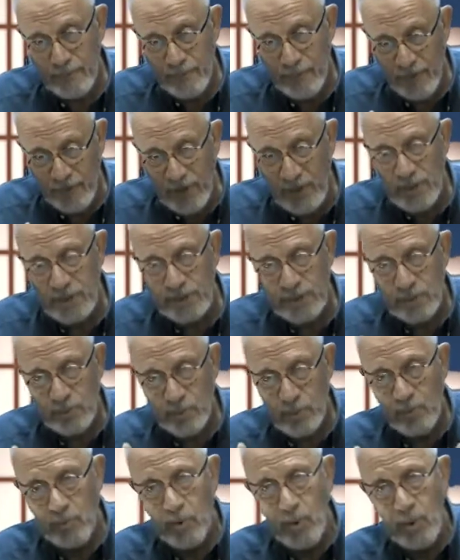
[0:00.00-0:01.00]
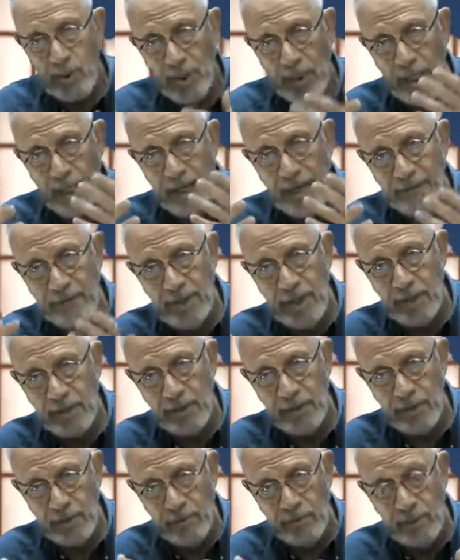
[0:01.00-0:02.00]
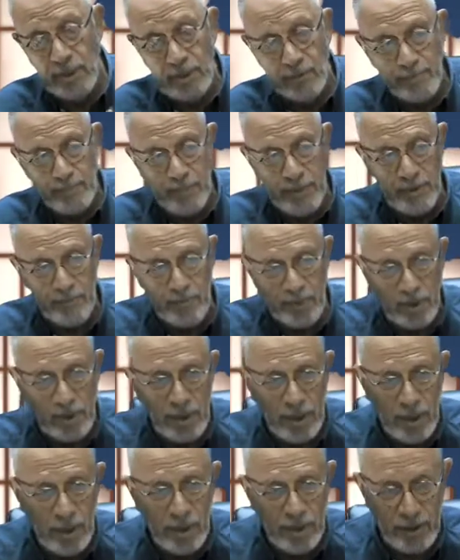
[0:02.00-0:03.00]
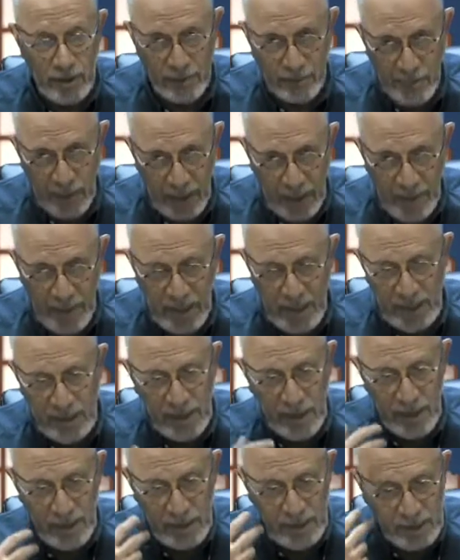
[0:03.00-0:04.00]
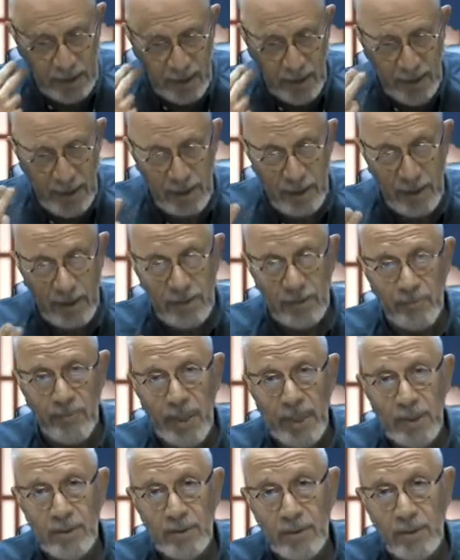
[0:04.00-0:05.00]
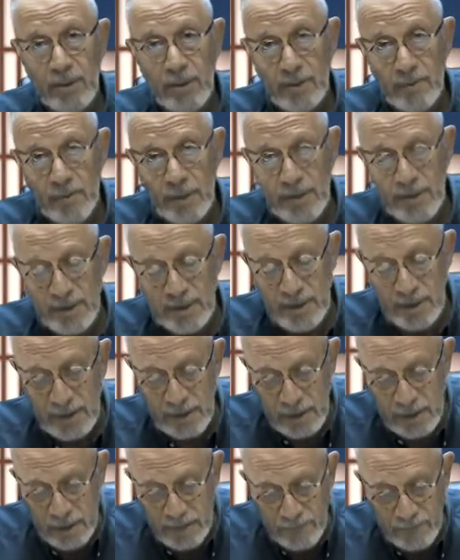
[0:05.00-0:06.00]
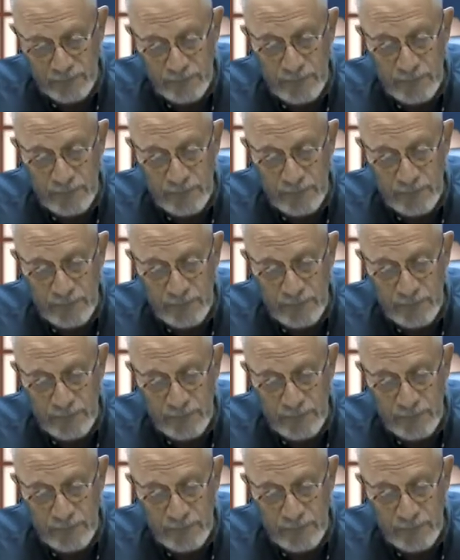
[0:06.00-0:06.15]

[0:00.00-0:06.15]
Fetuses were born alive. Now they're human. They're people. They're babies. He's cutting their spinal cord with a scissor.